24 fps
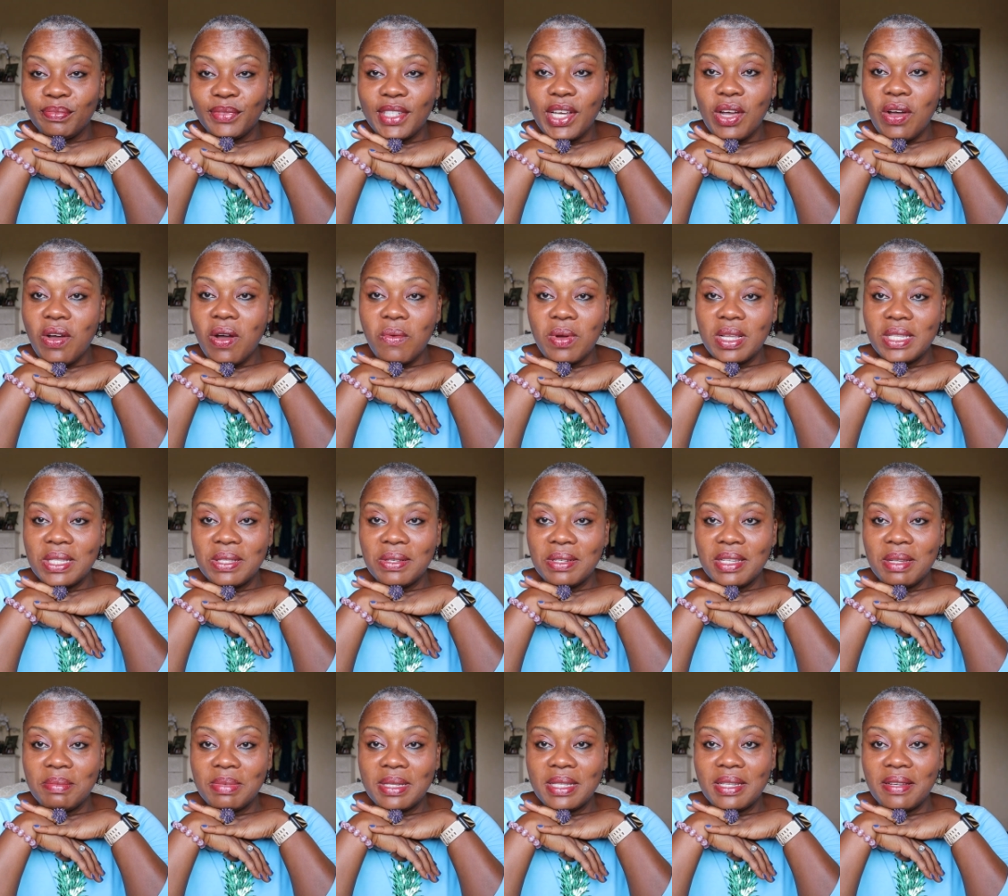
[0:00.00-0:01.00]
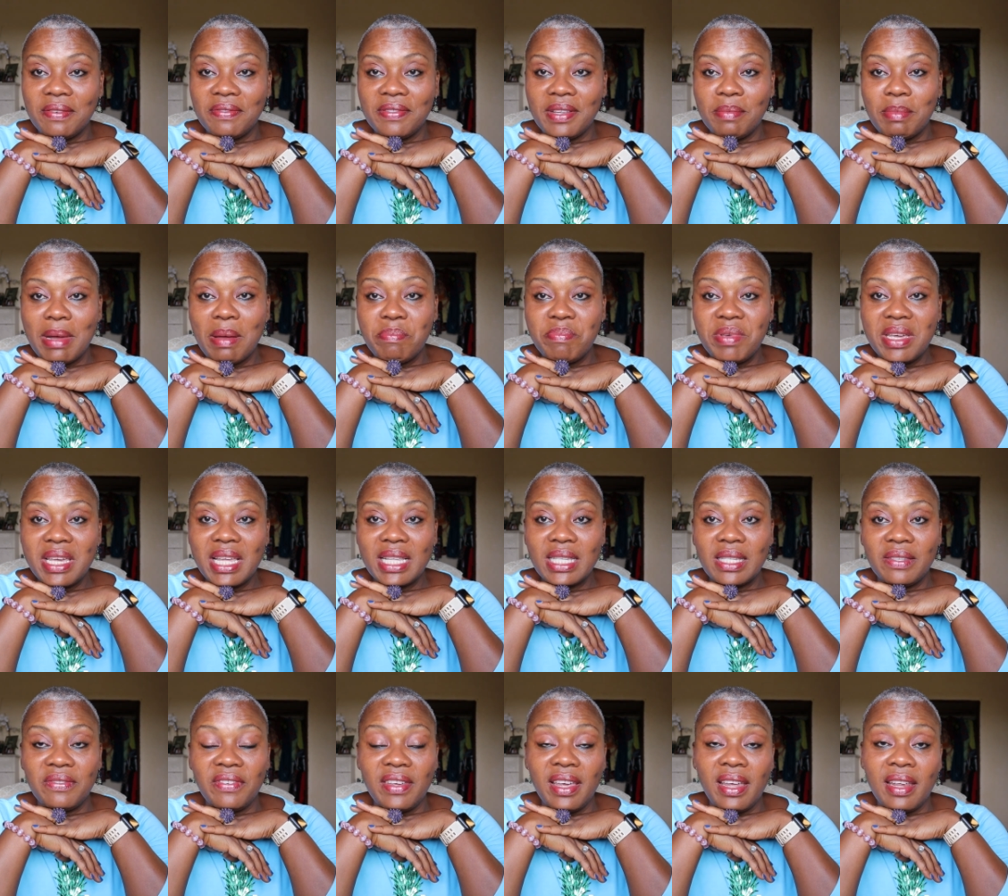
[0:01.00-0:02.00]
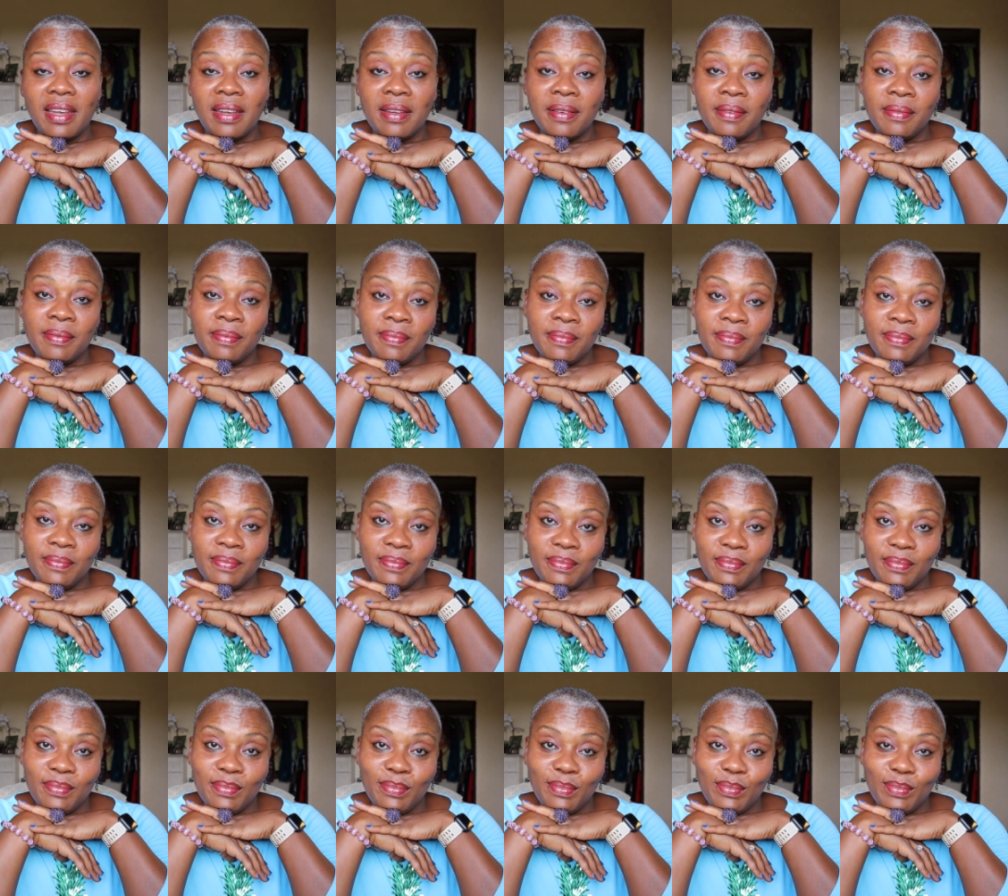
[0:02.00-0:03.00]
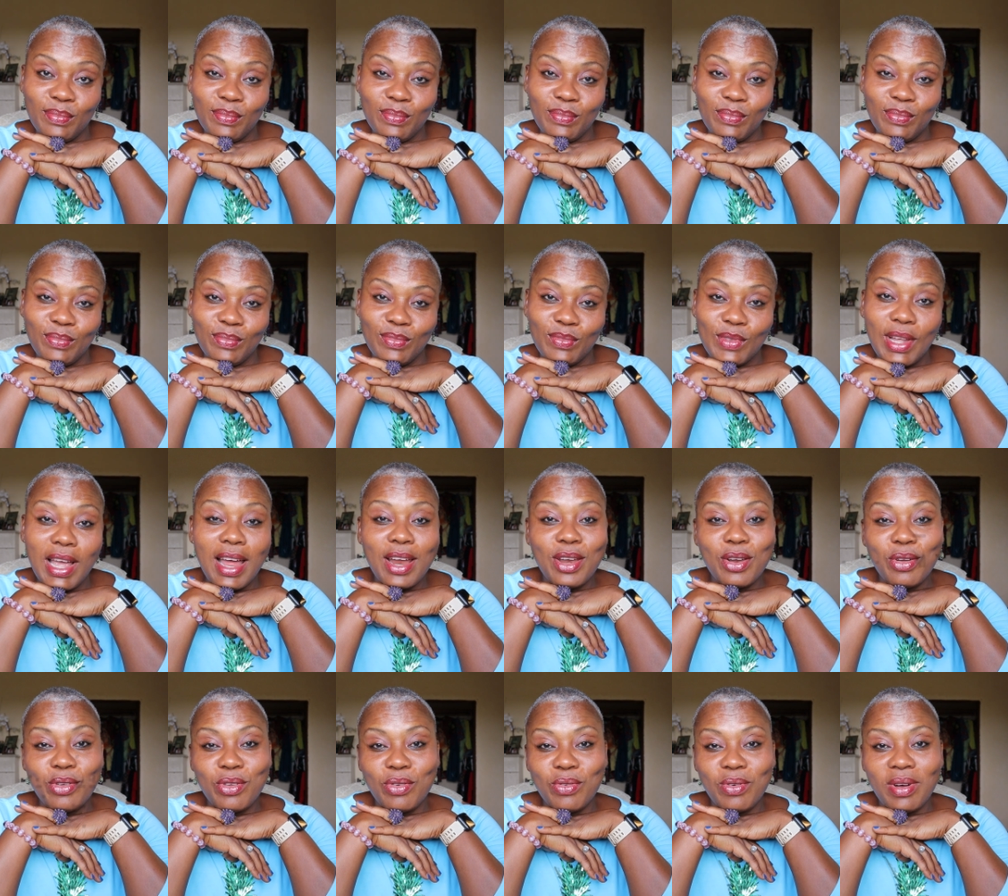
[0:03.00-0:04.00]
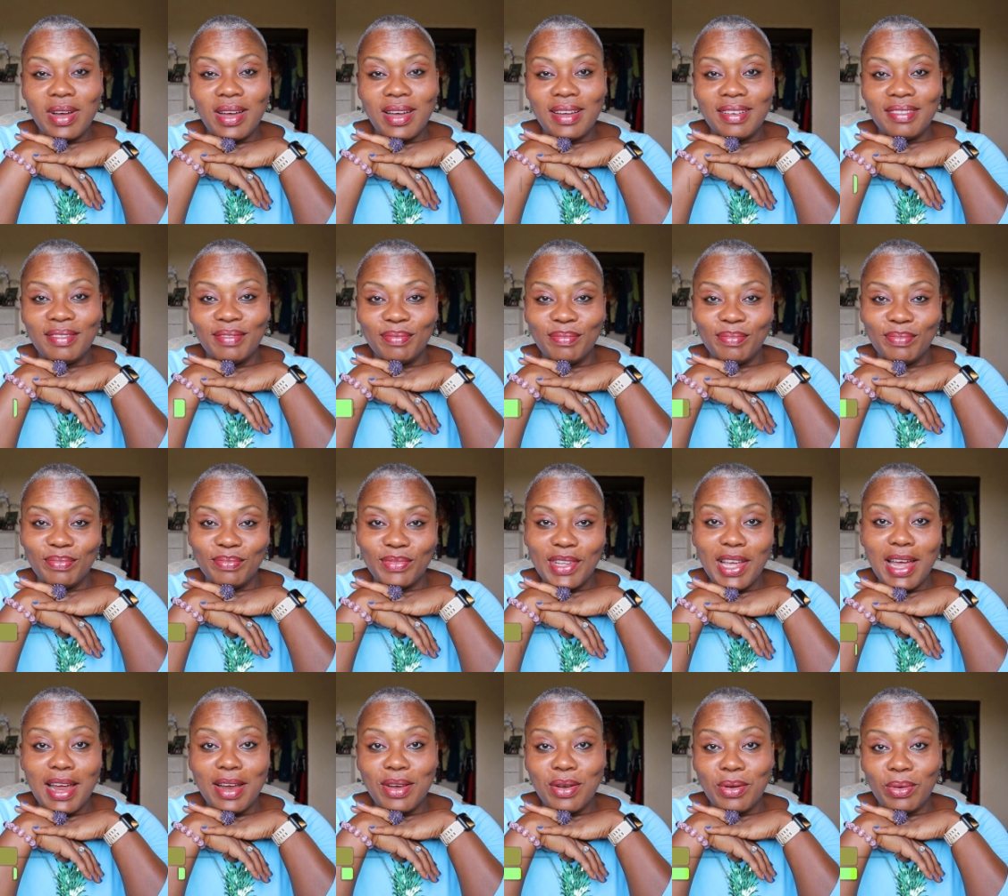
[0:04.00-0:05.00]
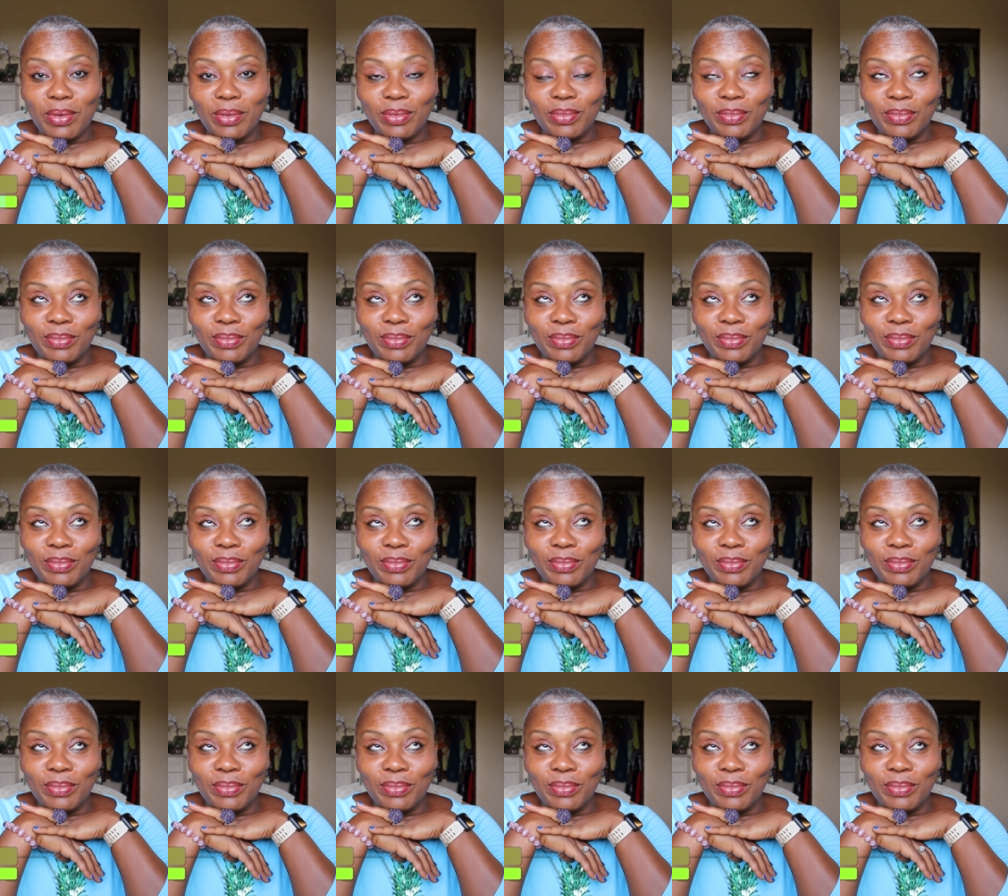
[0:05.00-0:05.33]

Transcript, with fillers: They always know themselves. They're my biggest fan. I know you are. I know.